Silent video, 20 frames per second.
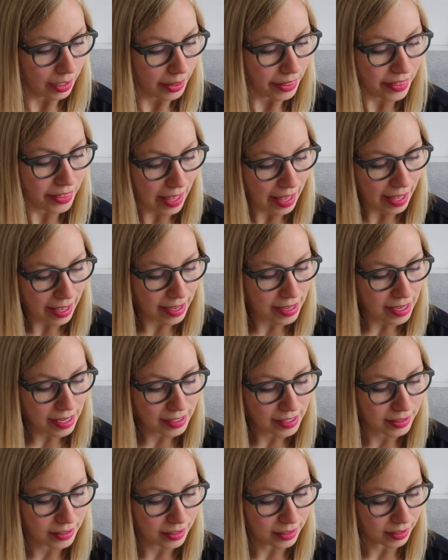
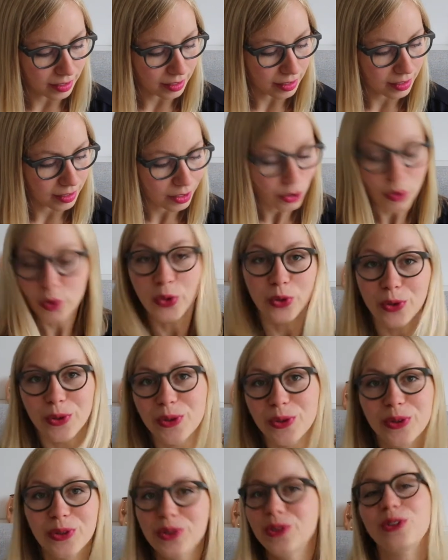Then,
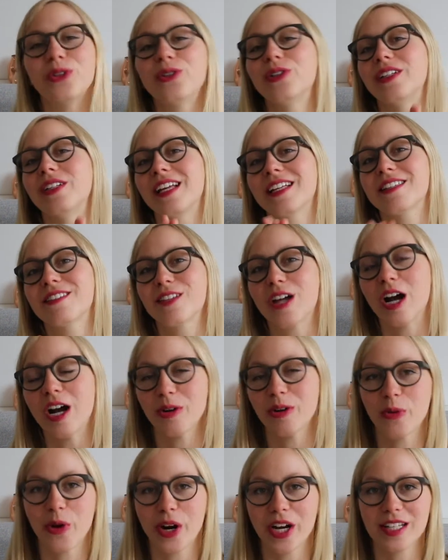let's
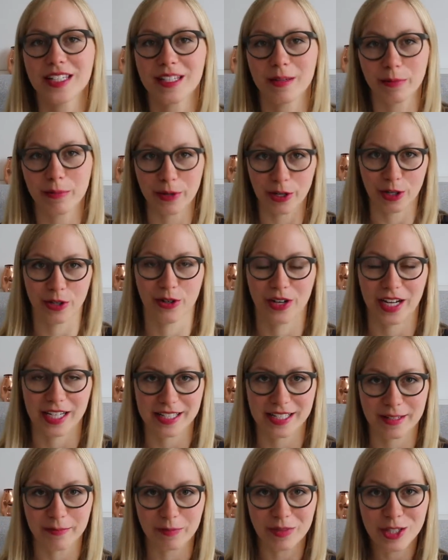talk works in progress.